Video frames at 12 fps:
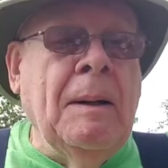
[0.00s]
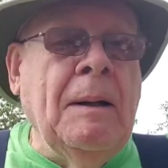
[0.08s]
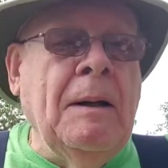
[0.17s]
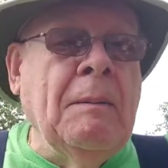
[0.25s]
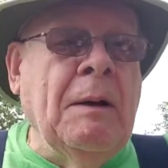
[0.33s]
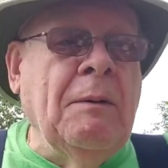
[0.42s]

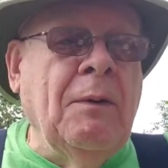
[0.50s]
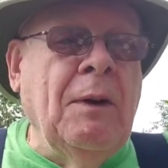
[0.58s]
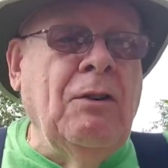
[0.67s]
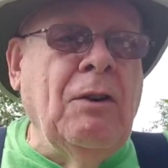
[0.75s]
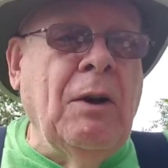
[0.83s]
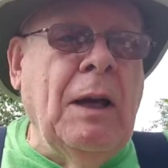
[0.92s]
In my
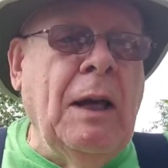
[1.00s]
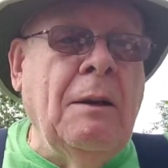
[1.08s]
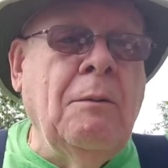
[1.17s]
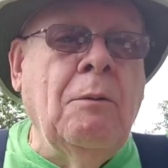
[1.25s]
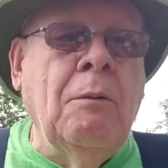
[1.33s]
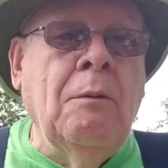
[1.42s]
fridge I had
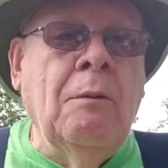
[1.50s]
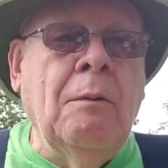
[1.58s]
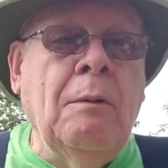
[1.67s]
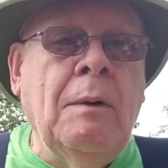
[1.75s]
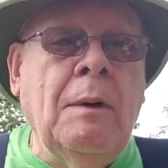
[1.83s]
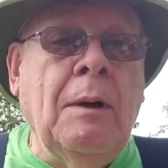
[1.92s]

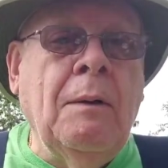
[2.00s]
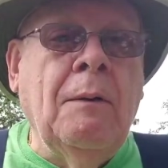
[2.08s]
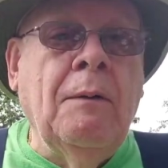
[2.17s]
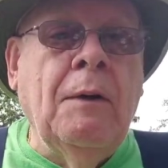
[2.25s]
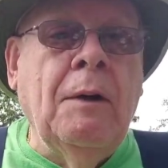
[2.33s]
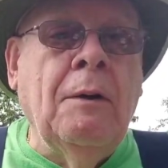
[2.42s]

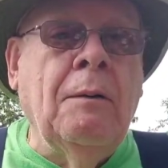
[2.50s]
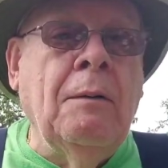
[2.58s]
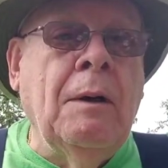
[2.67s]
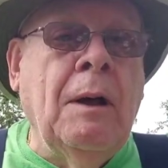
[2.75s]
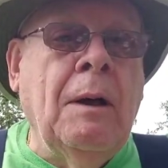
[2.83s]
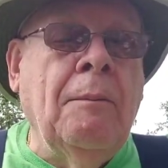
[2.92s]
their
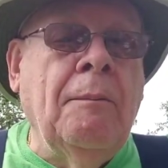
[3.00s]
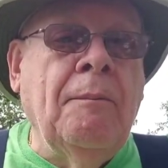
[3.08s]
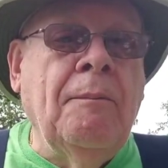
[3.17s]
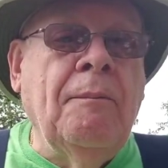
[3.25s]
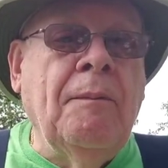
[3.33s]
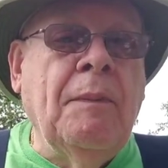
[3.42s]

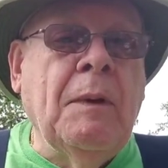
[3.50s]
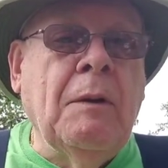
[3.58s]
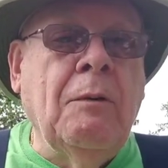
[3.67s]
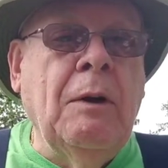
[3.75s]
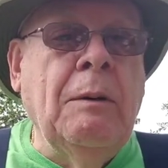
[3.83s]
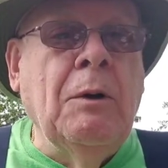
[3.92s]

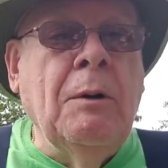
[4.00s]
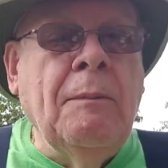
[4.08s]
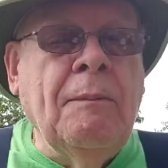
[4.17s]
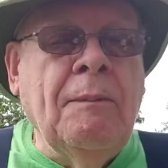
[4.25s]
creamer,